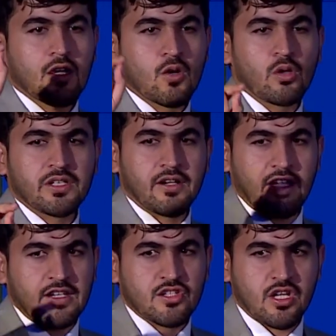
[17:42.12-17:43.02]
Coder
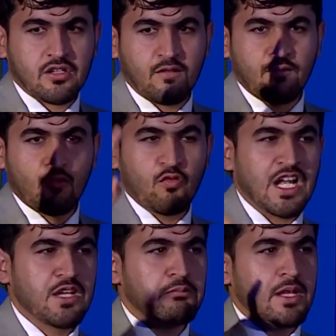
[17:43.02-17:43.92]
Initiative,
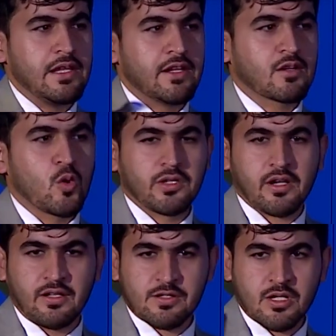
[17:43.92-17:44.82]
1 million Coder
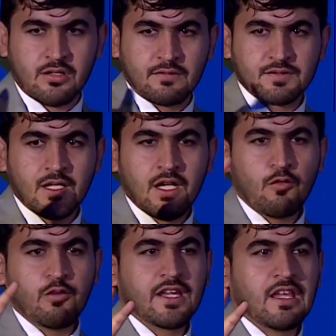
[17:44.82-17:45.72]
Initiatives.
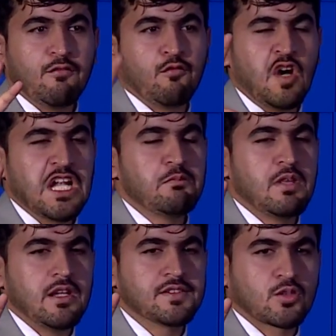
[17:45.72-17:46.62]
We give 1
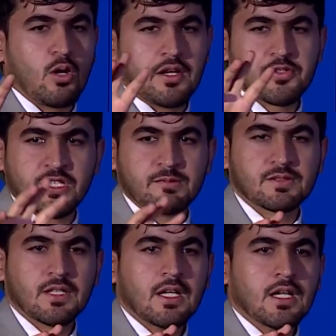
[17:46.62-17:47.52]
million
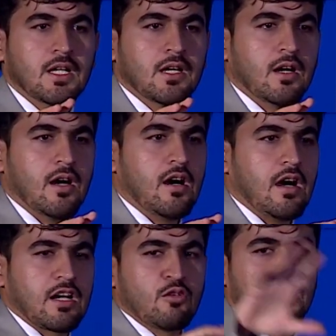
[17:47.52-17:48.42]
scholarships
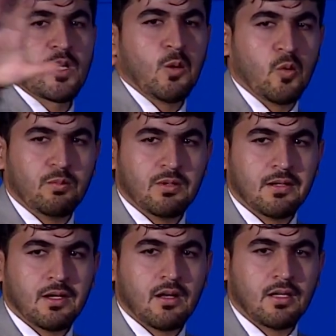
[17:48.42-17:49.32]
around the globe,
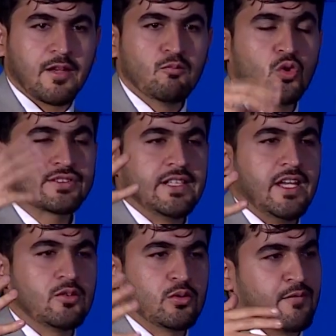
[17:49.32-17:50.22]
like mostly
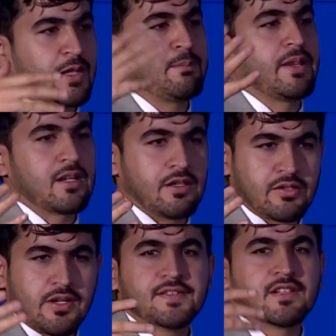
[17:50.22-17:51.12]
to developing
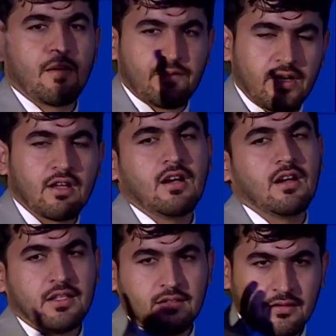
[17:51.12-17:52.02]
countries in Africa,
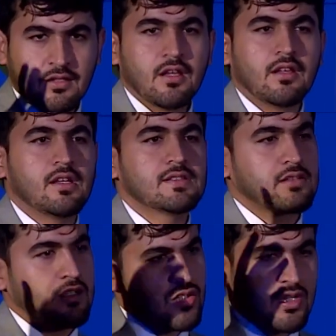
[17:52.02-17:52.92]
in East
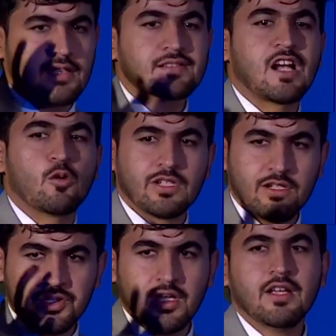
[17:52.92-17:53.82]
Asia, South
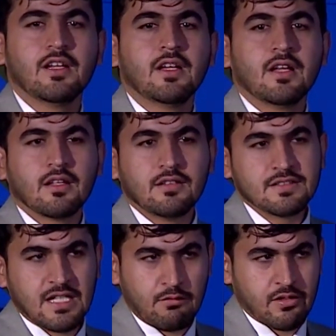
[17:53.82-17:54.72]
Asia. These
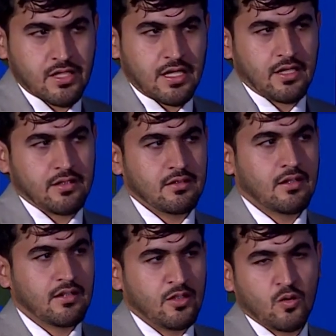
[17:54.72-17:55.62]
are our target
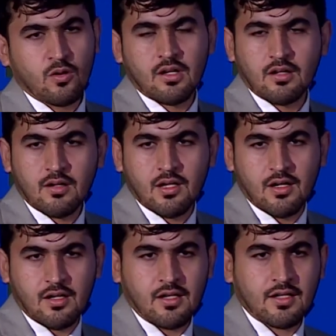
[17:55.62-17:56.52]

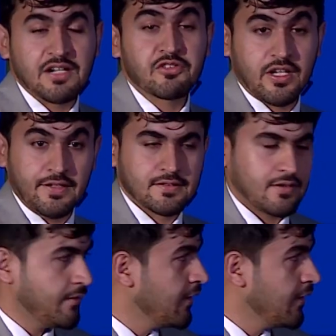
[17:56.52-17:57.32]
countries.